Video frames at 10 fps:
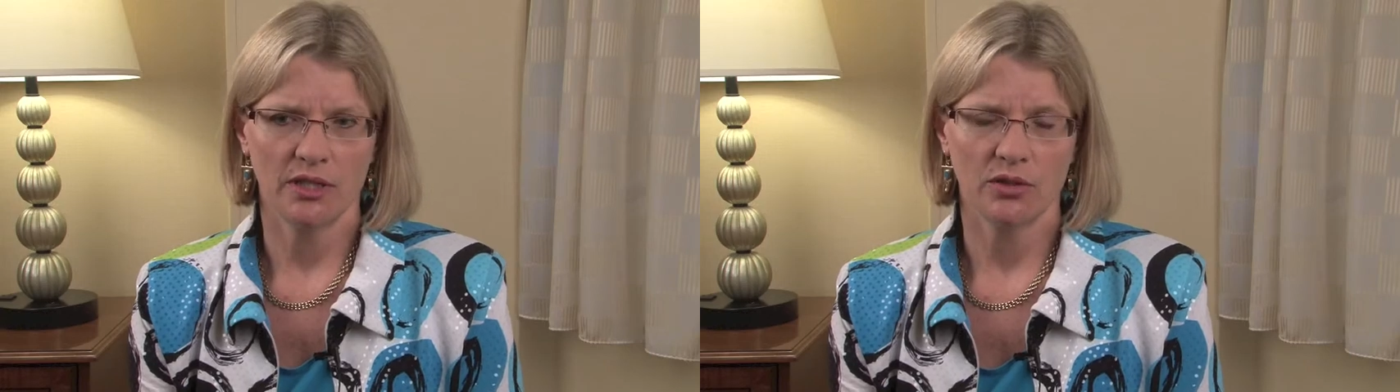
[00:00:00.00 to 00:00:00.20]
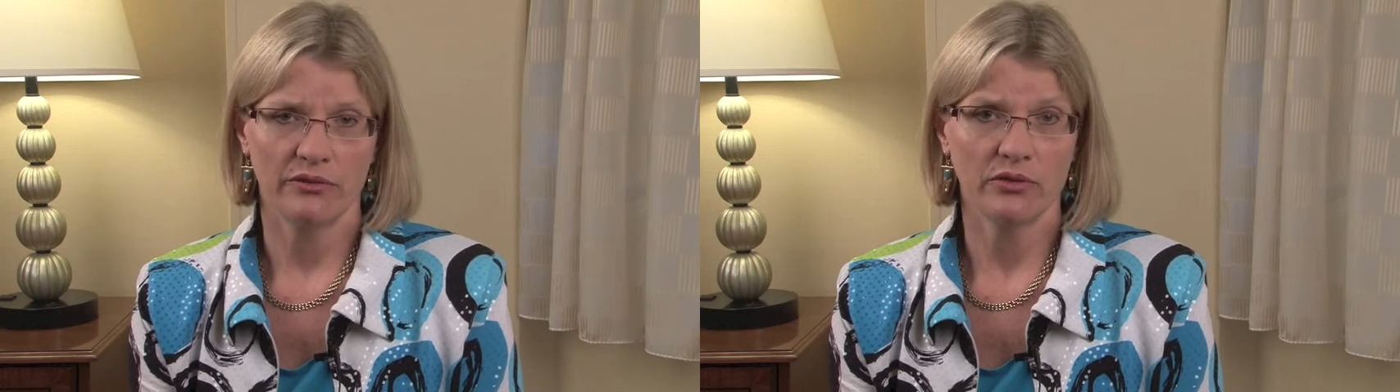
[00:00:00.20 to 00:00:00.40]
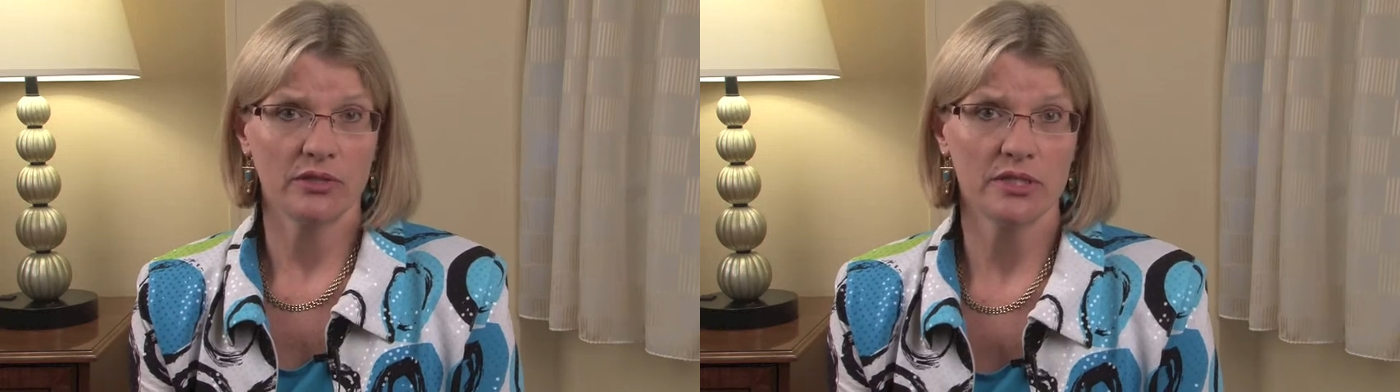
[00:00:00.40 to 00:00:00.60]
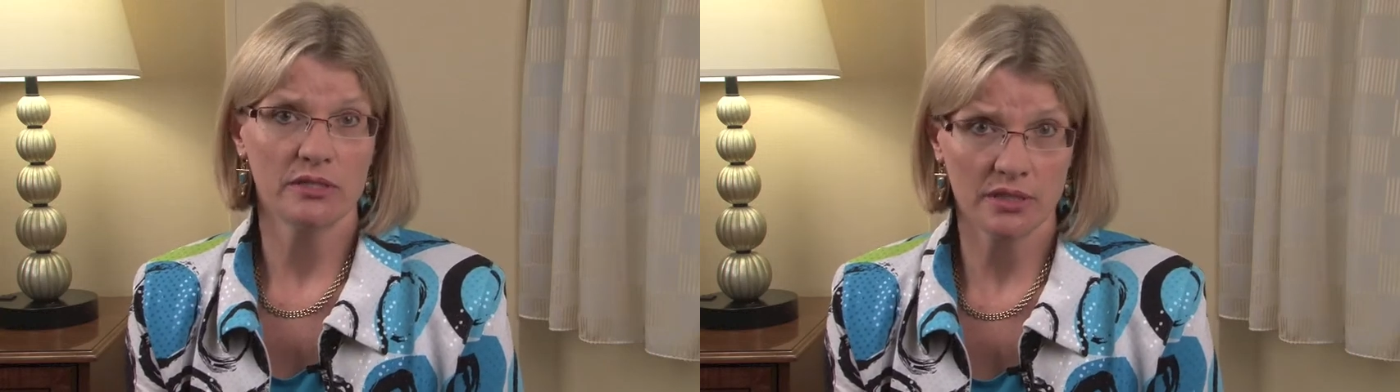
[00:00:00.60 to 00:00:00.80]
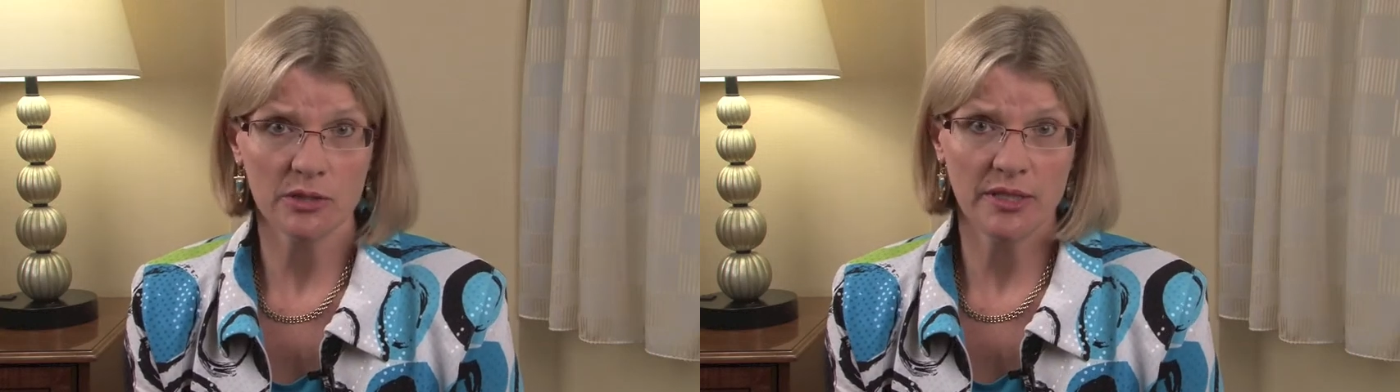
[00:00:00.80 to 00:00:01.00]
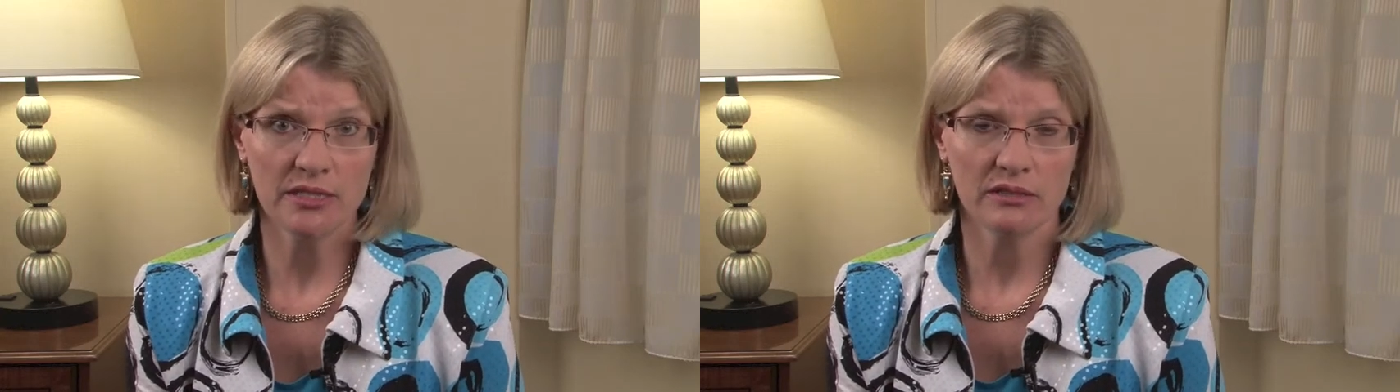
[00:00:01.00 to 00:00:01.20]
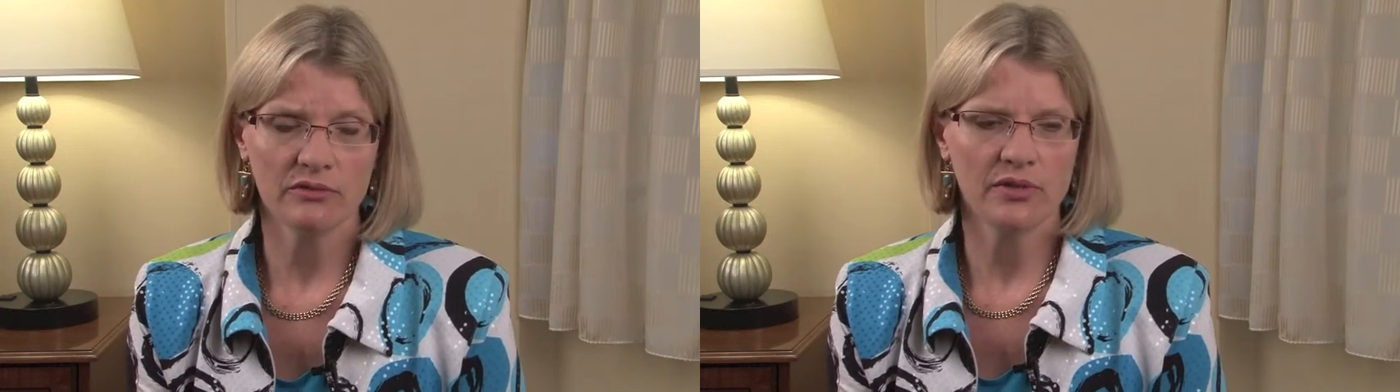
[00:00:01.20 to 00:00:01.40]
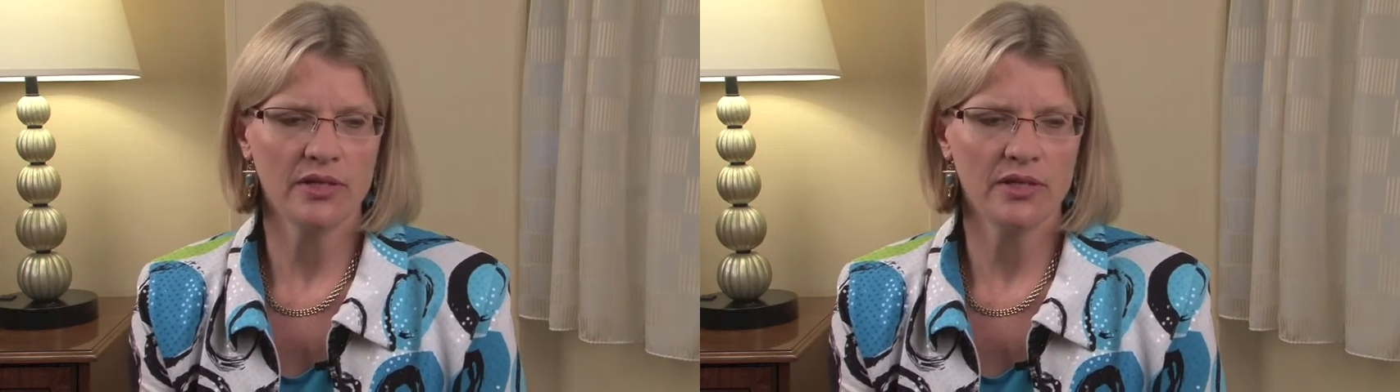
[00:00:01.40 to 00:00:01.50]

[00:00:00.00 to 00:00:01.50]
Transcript: however, is expensive.